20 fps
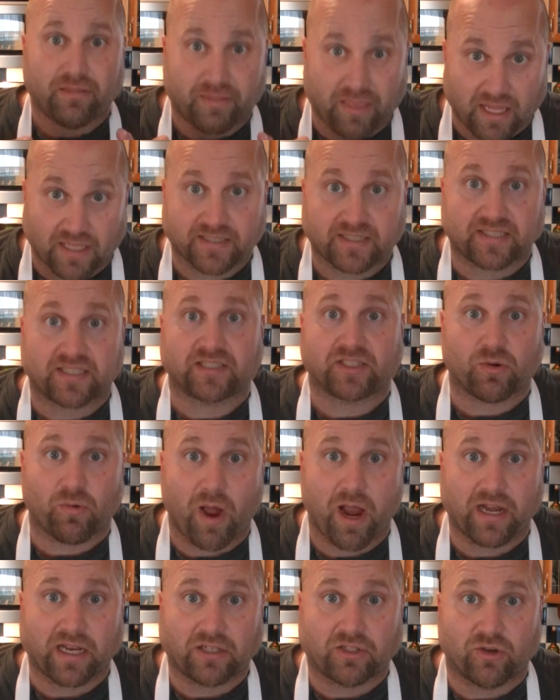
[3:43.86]
This is the
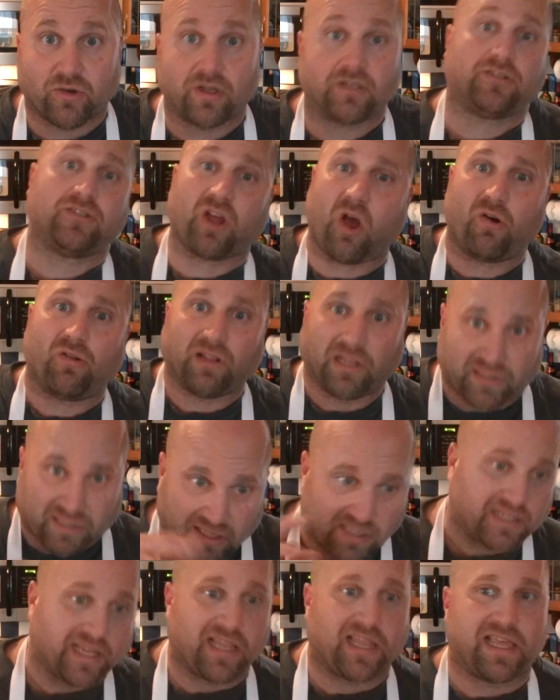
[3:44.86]
way to do it. Don't
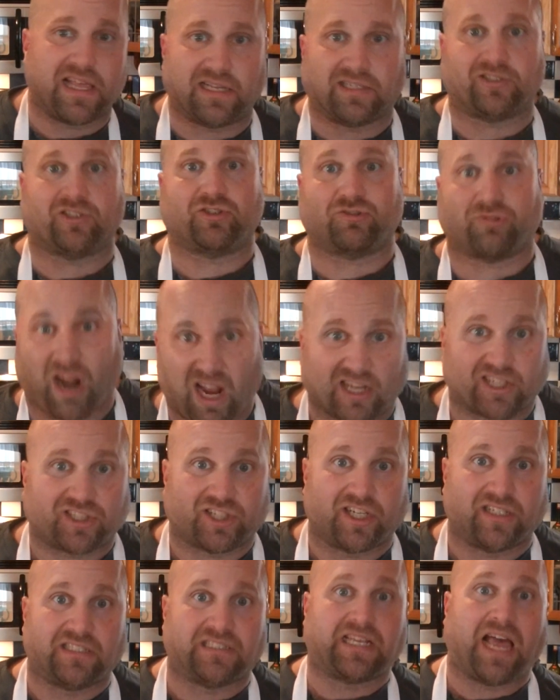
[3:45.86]
listen to the
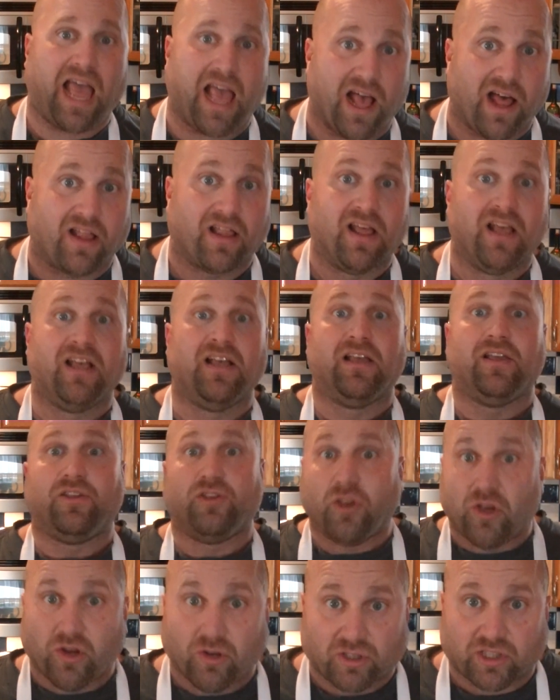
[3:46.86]
instructions. Hell,
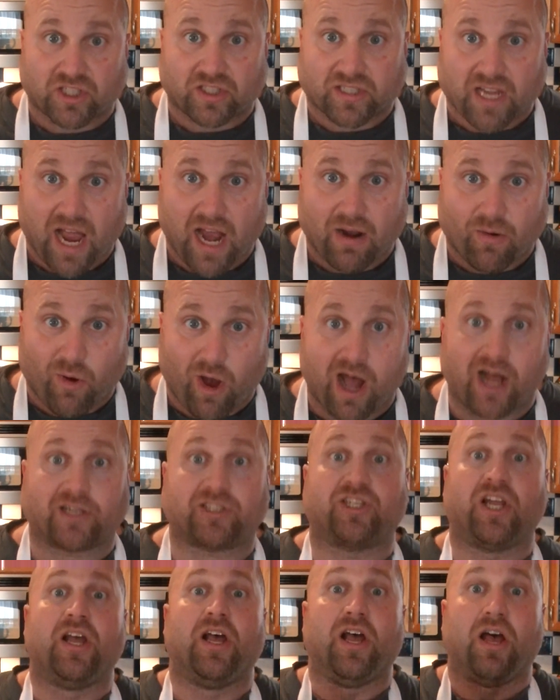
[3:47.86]
you just gotta
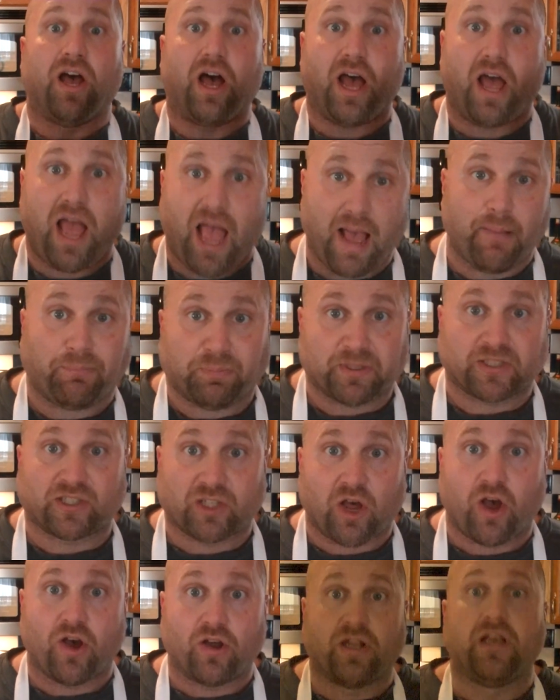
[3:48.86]
watch an
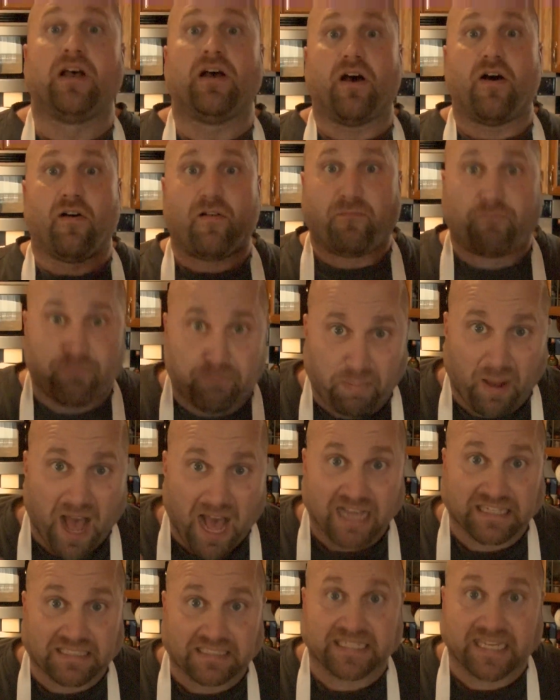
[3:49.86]
episode of
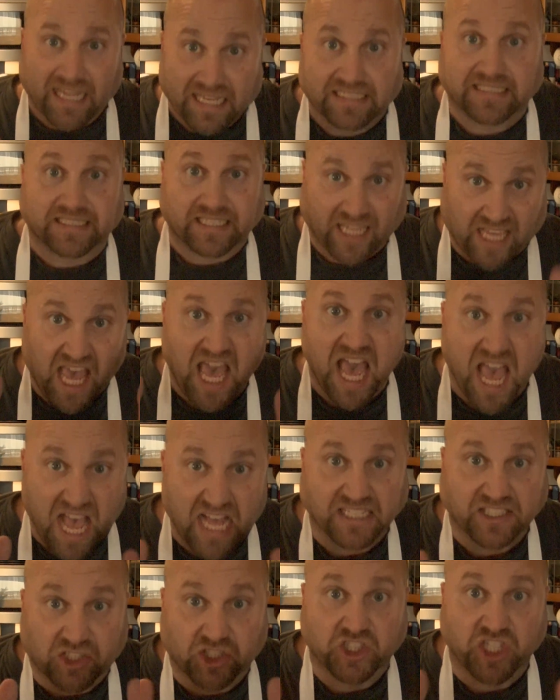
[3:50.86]
Buzz's
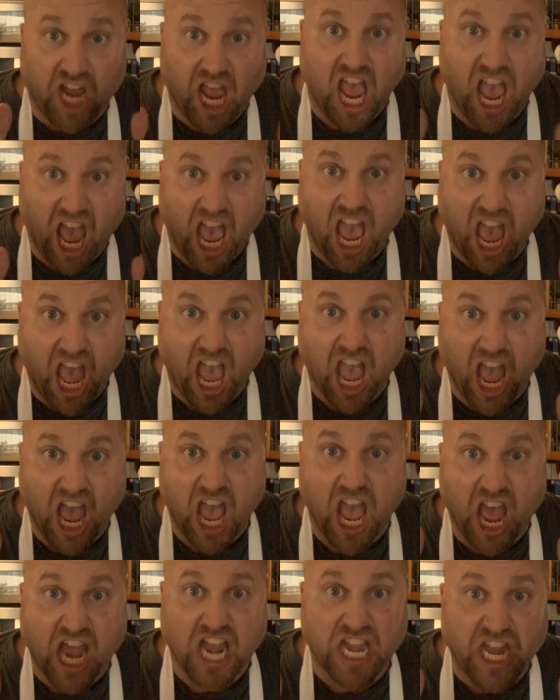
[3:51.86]

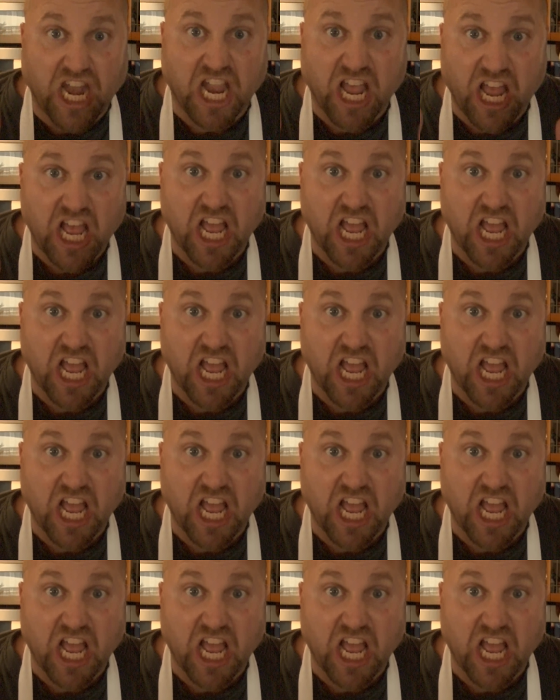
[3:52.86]
Kitchen!